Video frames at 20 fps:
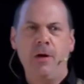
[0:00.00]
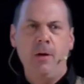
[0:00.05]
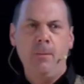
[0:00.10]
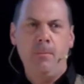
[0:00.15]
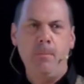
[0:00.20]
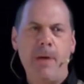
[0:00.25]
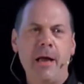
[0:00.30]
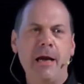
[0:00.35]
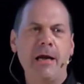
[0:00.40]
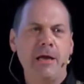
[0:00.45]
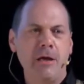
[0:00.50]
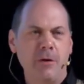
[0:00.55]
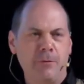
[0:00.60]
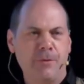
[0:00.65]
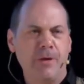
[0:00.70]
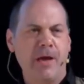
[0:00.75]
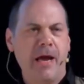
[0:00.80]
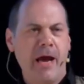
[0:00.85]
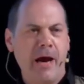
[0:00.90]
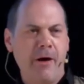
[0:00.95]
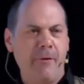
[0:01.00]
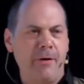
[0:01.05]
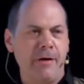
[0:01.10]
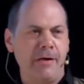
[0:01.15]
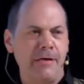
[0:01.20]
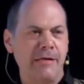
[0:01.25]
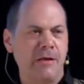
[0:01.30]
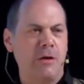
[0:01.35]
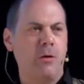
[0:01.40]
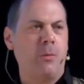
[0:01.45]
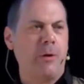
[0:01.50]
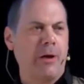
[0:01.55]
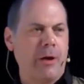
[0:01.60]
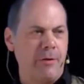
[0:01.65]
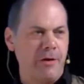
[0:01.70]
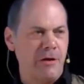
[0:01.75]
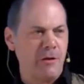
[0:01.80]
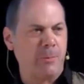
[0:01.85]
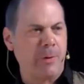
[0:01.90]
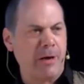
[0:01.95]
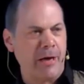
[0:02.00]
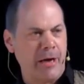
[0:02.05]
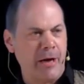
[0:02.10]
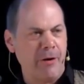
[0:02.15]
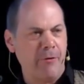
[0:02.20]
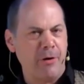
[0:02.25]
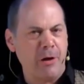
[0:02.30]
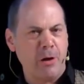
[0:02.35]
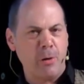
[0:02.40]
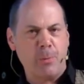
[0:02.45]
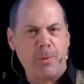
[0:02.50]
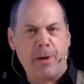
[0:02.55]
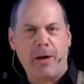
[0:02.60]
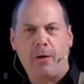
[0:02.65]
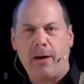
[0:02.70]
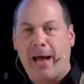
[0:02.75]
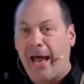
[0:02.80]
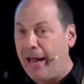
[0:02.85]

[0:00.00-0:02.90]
many of the areas that we're going to be hearing about